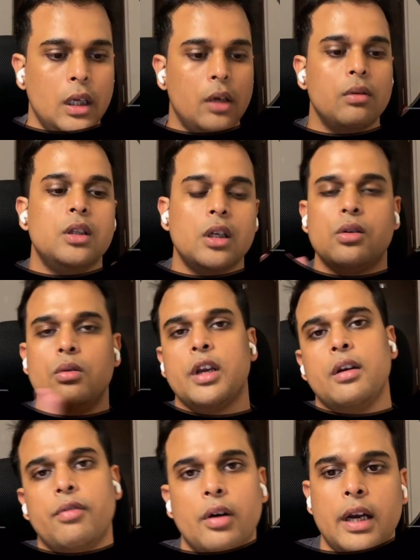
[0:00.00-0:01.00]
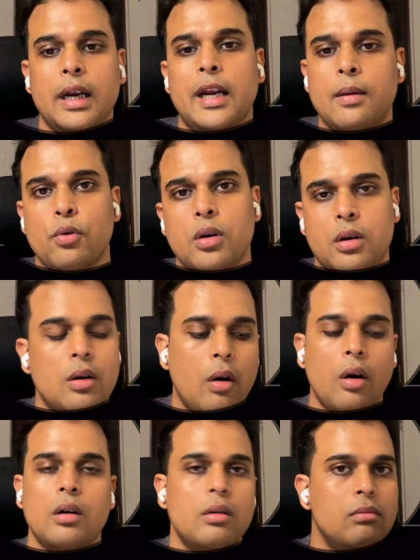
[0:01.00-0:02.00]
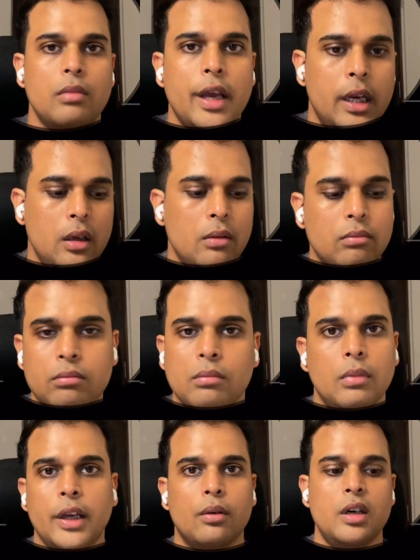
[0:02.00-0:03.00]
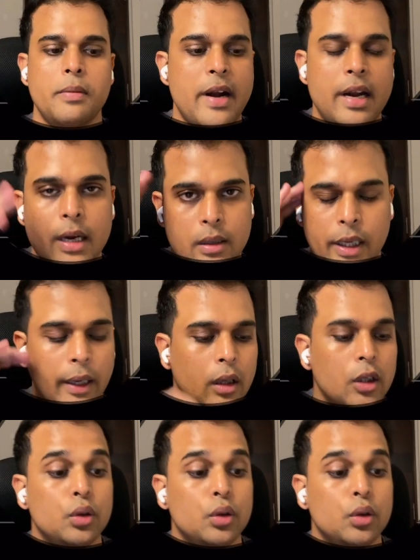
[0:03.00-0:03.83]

It will just looking for an input or any dependent thing.